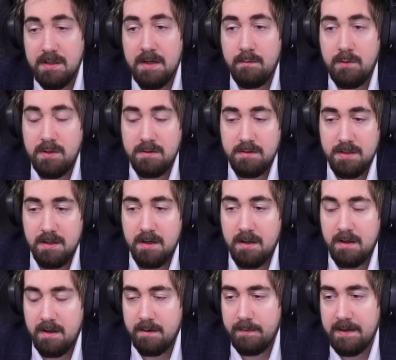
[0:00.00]
and we do talk a
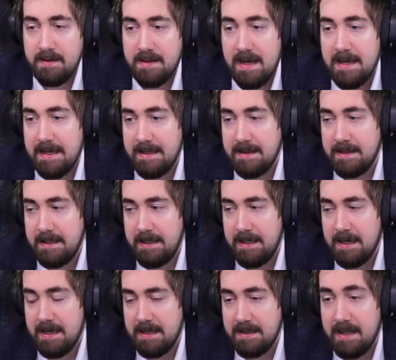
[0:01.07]
lot about that in
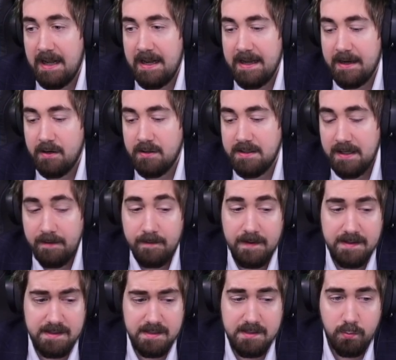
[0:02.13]
the layered
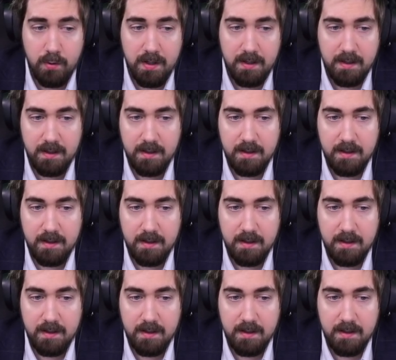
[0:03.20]
defenses one.